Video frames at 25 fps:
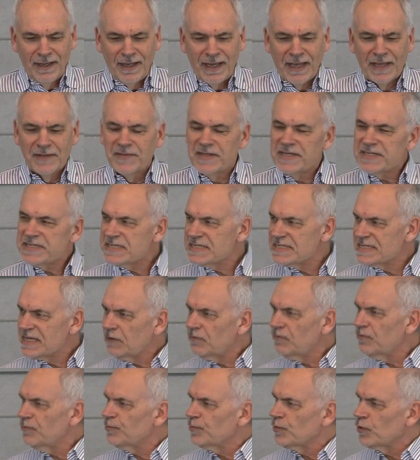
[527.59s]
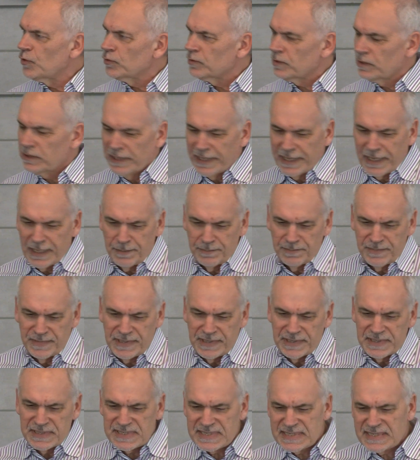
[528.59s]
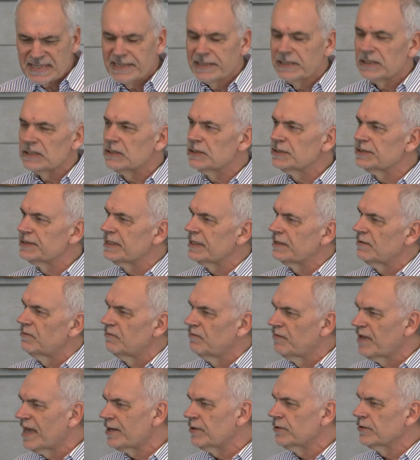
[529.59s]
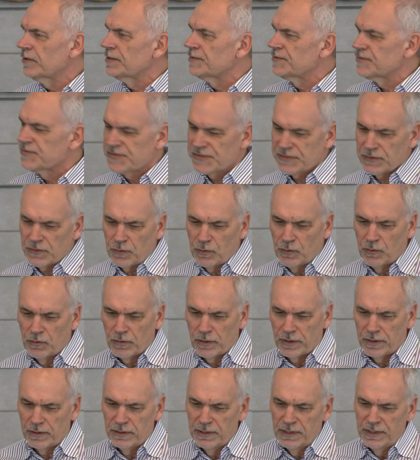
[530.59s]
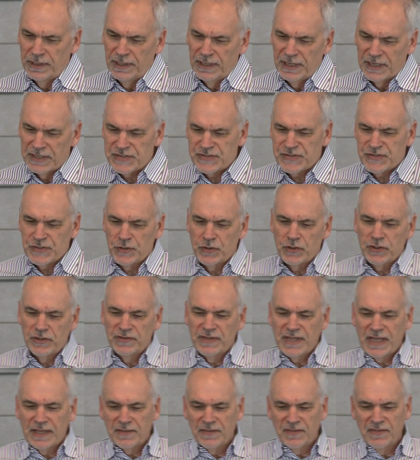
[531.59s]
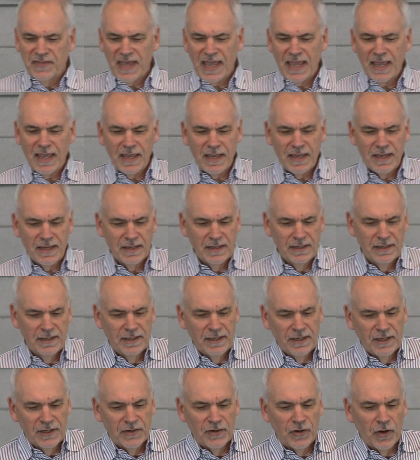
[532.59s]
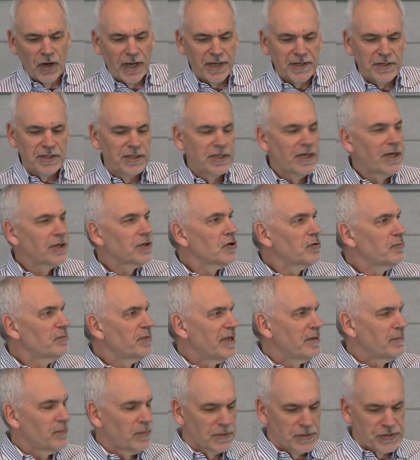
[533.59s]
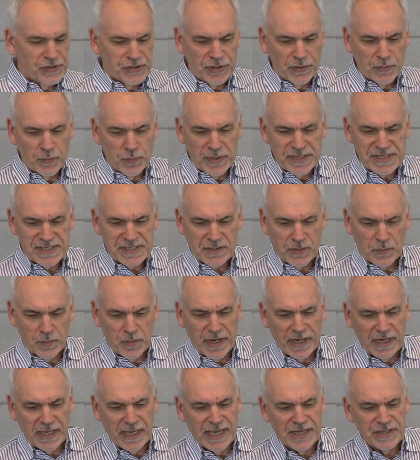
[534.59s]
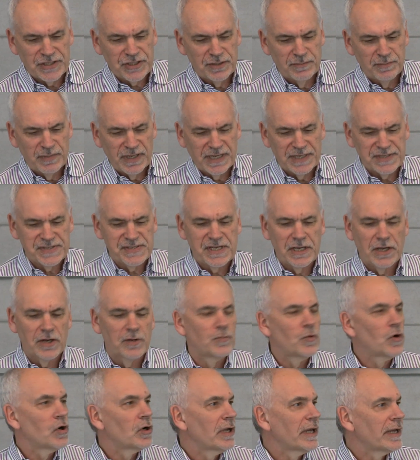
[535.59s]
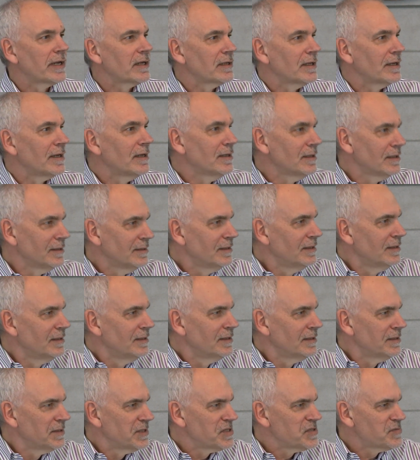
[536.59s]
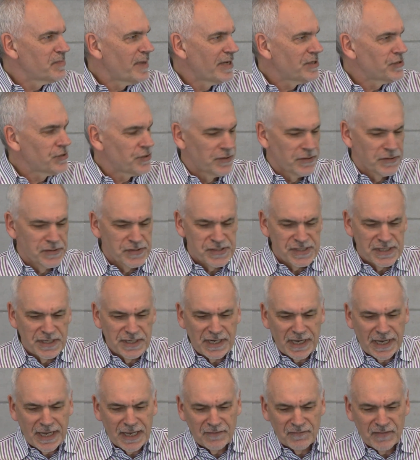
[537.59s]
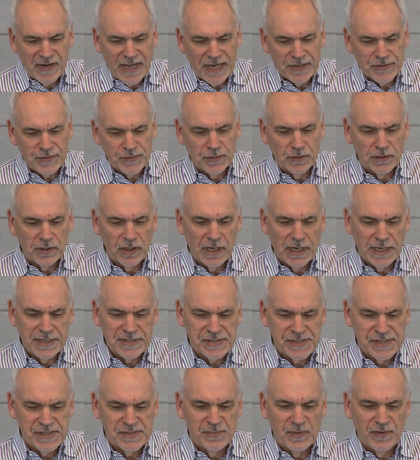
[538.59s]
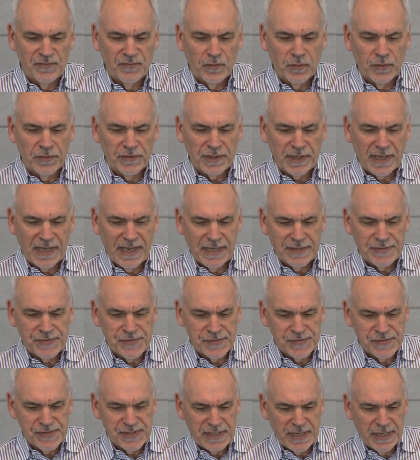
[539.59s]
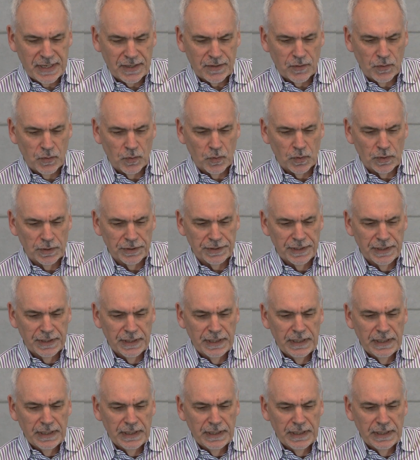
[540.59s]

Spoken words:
And this self-proclaimed skilled veterans corps asserted that they, not younger people, should risk radiation because they are more likely, these pensioners, to die of natural causes before the cancers take hold.